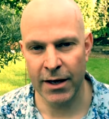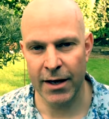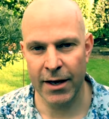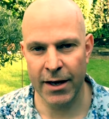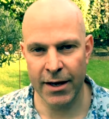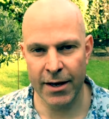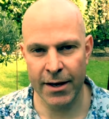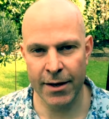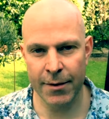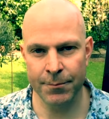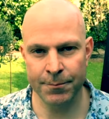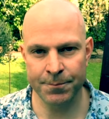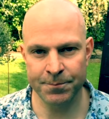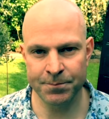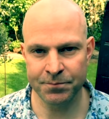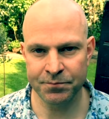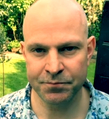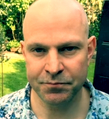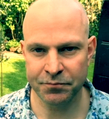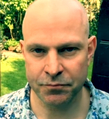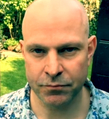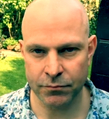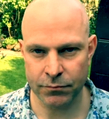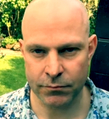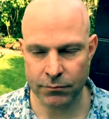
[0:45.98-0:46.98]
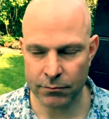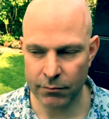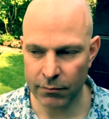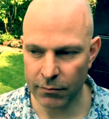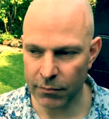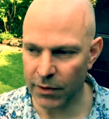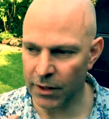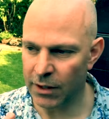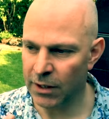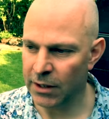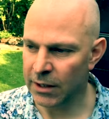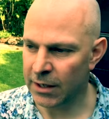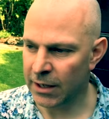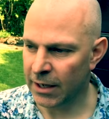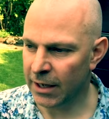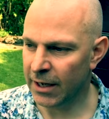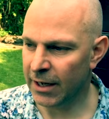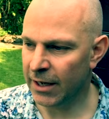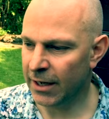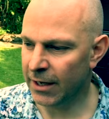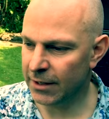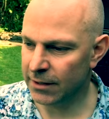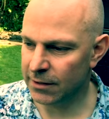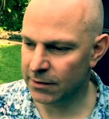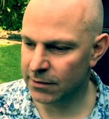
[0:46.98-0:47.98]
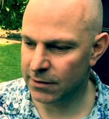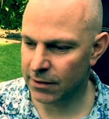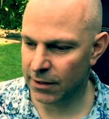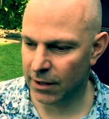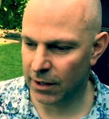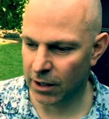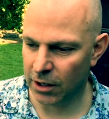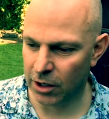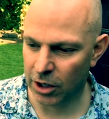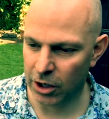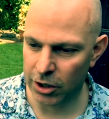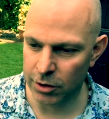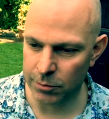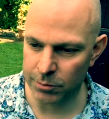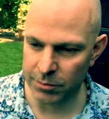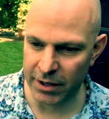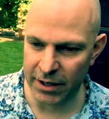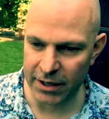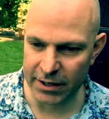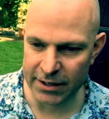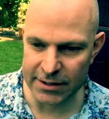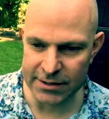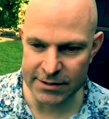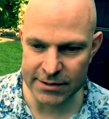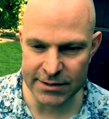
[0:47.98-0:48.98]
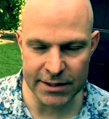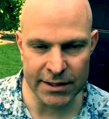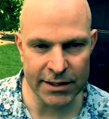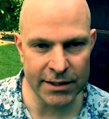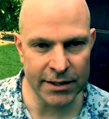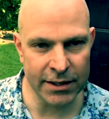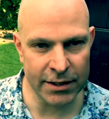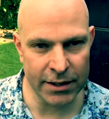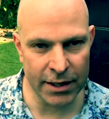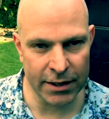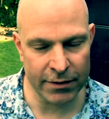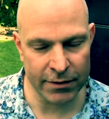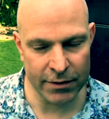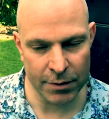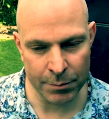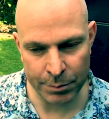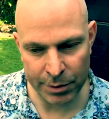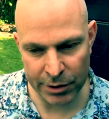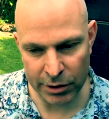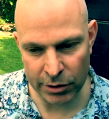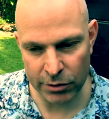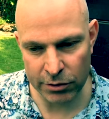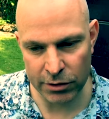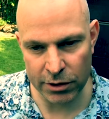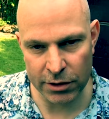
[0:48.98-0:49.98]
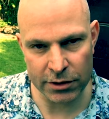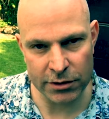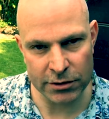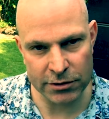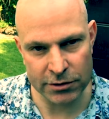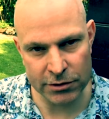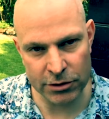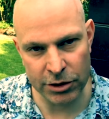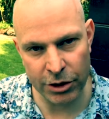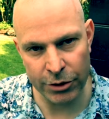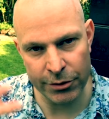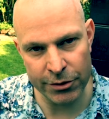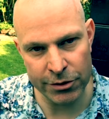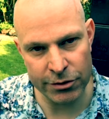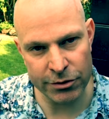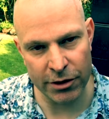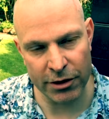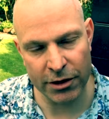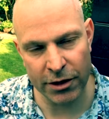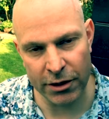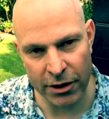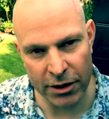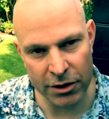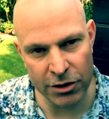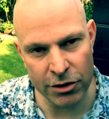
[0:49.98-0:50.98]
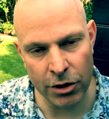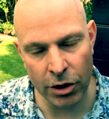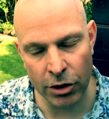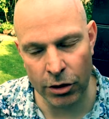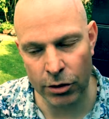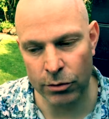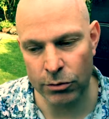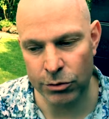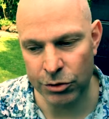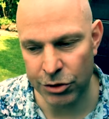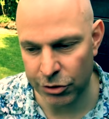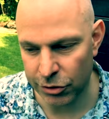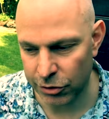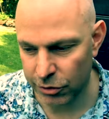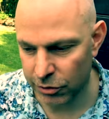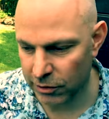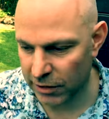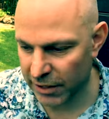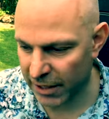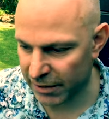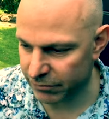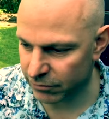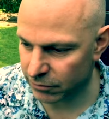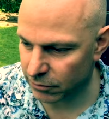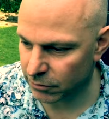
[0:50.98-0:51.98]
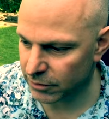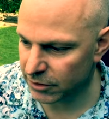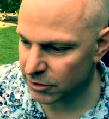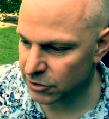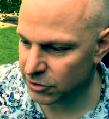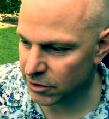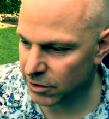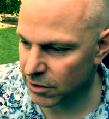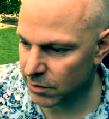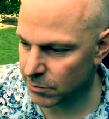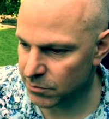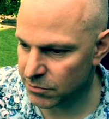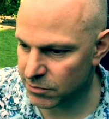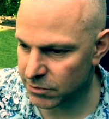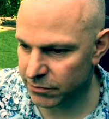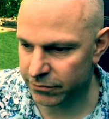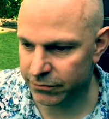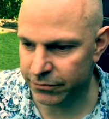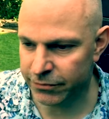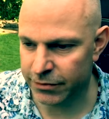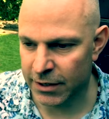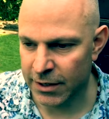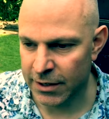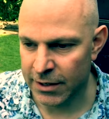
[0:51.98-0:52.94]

And I hope that I can see the blog going to a kind of whole new level in terms of